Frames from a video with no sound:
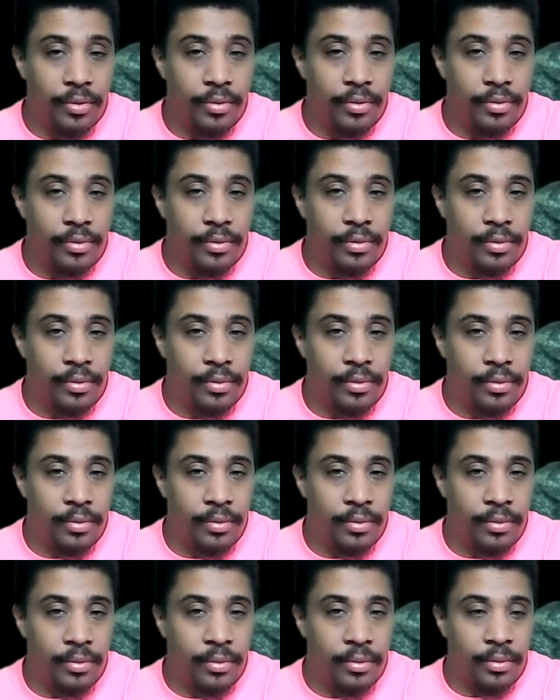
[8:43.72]

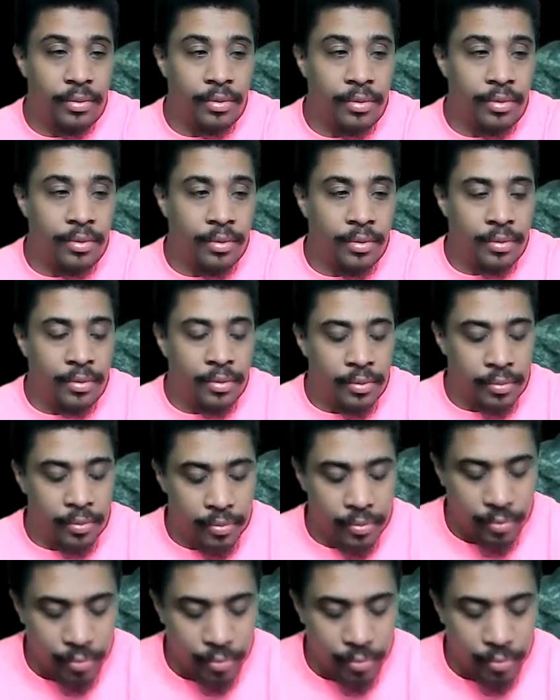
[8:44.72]
(no one is talking)